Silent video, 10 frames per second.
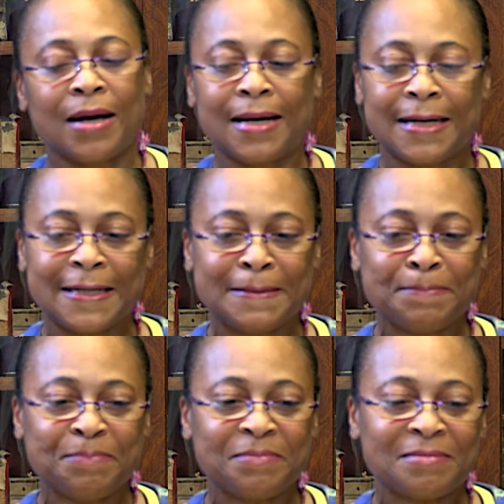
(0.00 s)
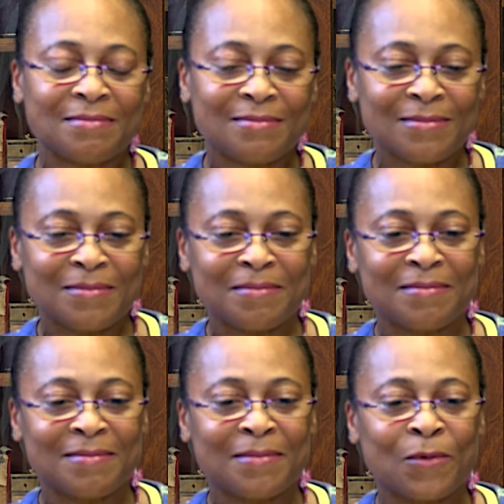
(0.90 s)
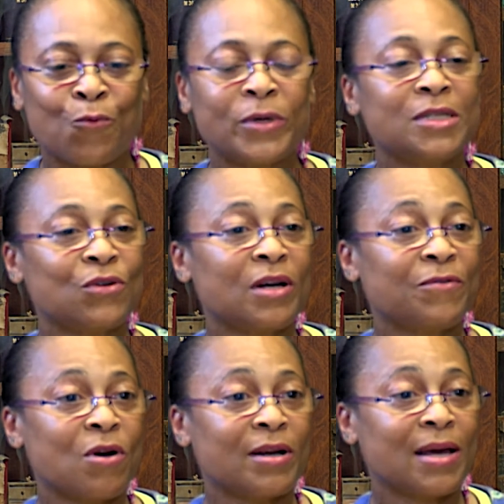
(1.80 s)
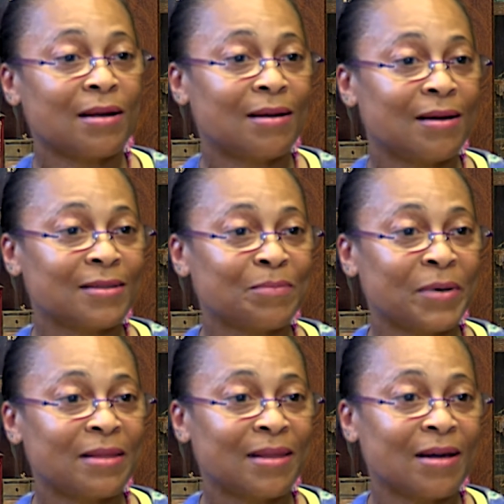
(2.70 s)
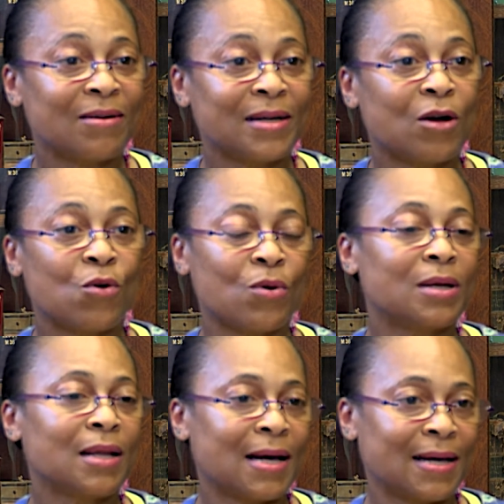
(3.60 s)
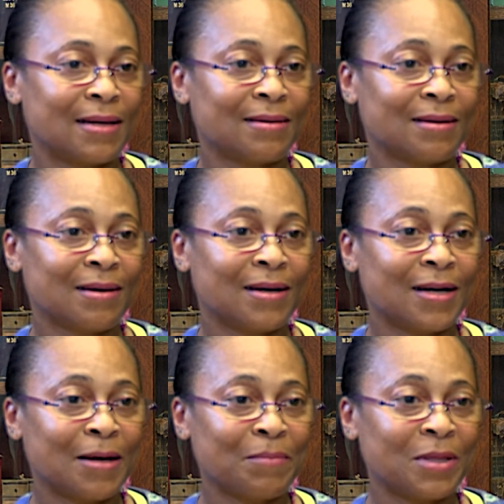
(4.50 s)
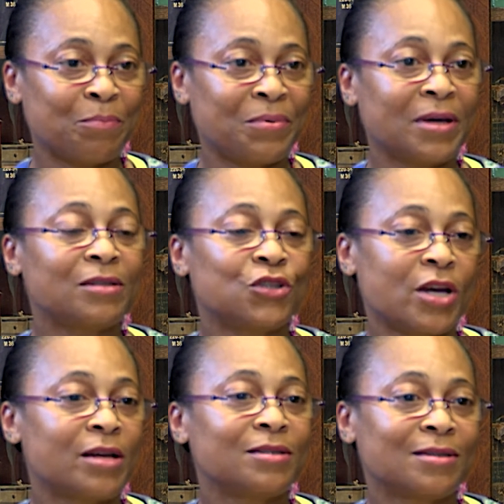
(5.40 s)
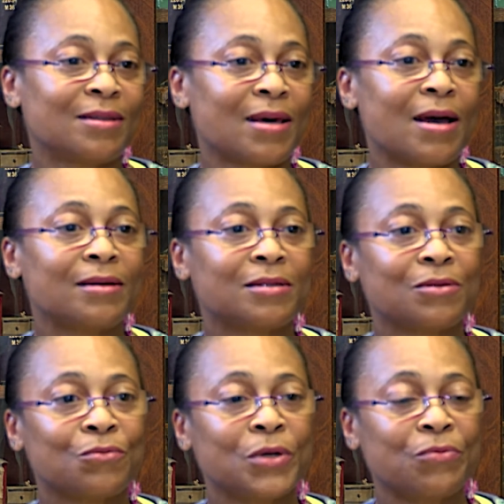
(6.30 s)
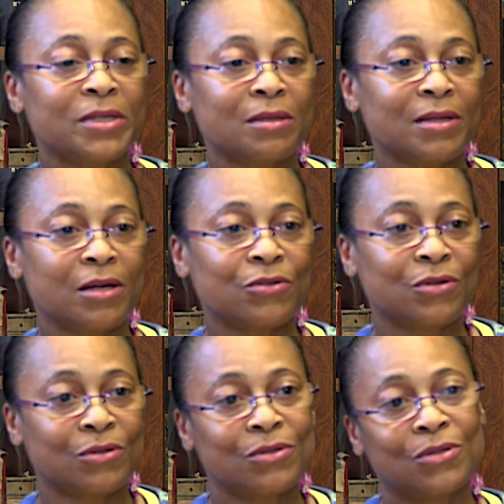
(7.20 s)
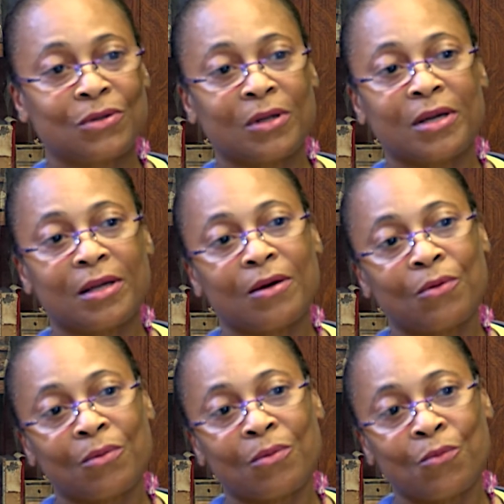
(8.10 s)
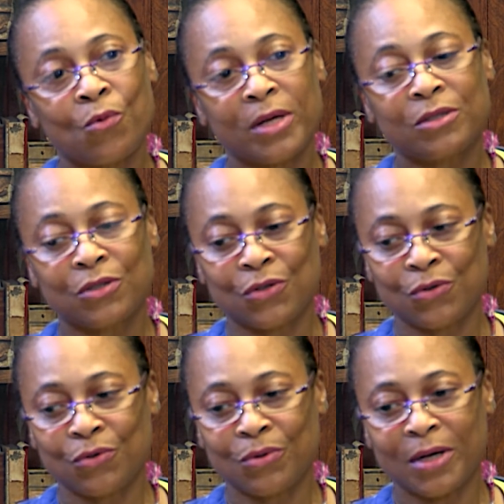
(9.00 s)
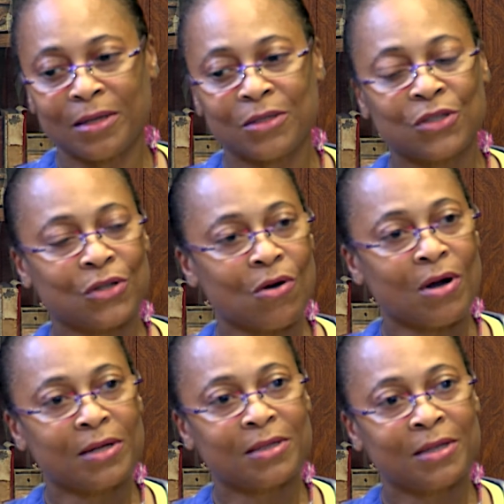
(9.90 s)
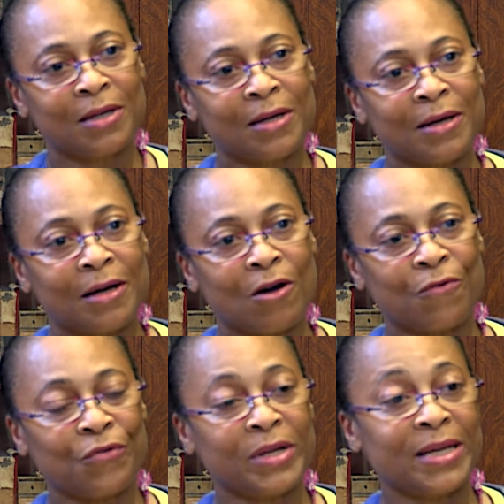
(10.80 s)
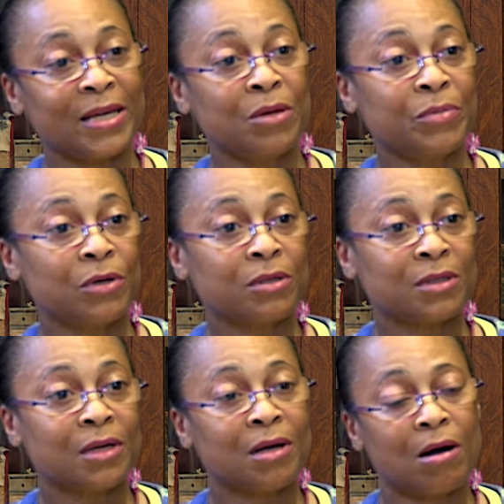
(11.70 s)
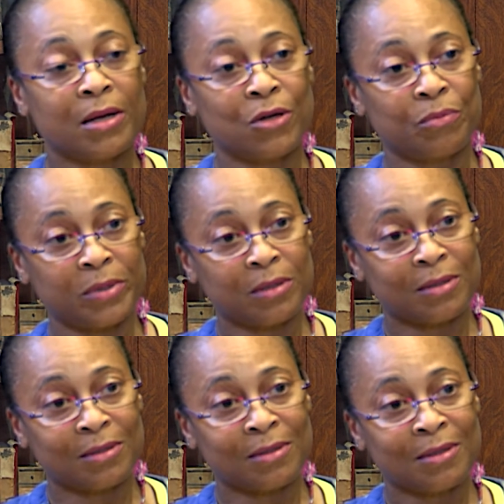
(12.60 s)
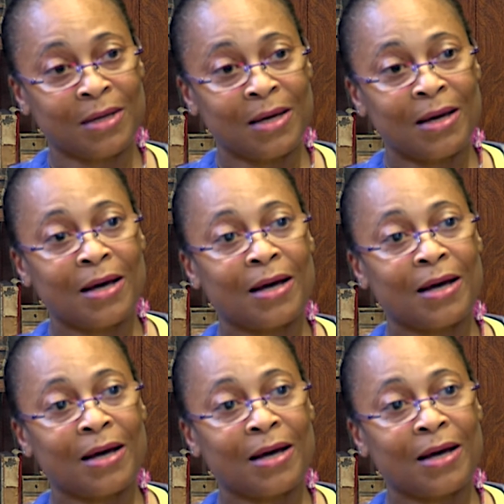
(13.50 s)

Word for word: Um, we still have card catalogs, but they are now online. Um, the big change that we recently introduced was to uh, start offering ebooks and audiobooks. Wow.